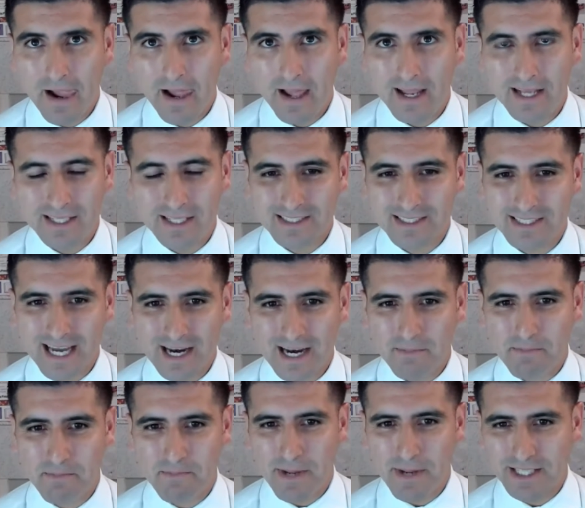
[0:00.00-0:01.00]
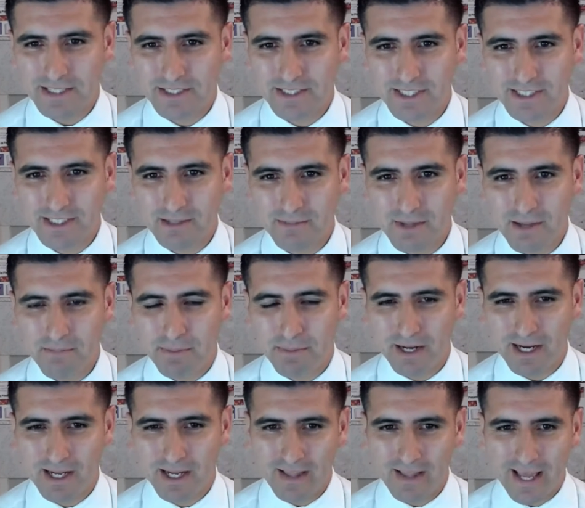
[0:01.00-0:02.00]
He just kind of pitched it to me,
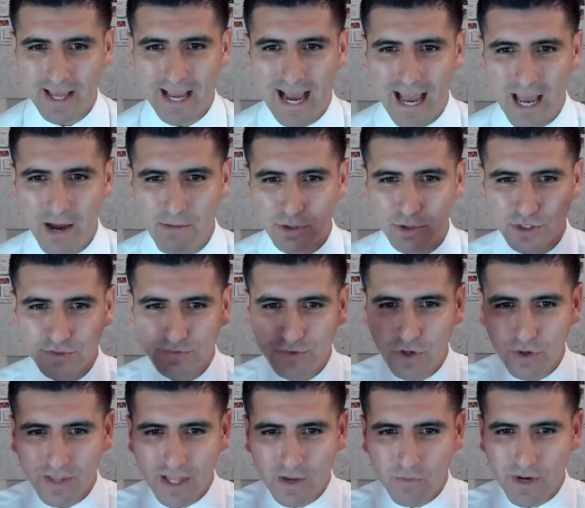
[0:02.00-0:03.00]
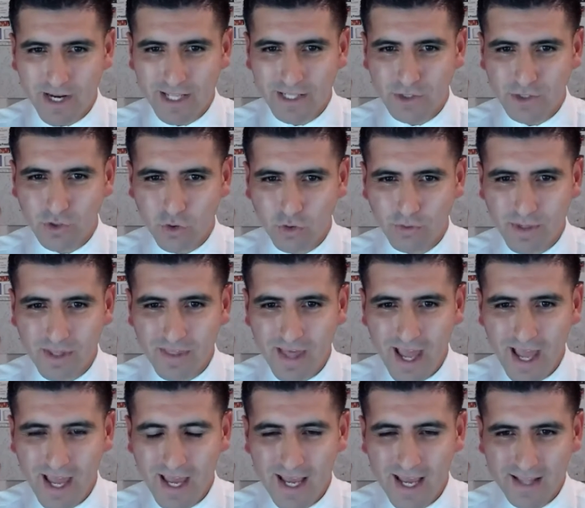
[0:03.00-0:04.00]
but like I almost felt like when he told me
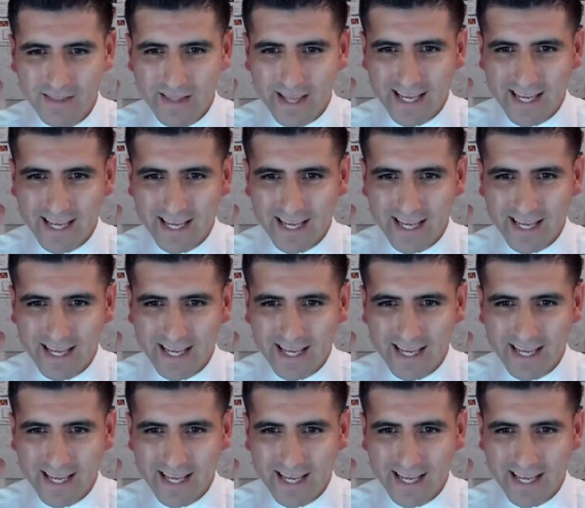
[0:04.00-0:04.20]
that, like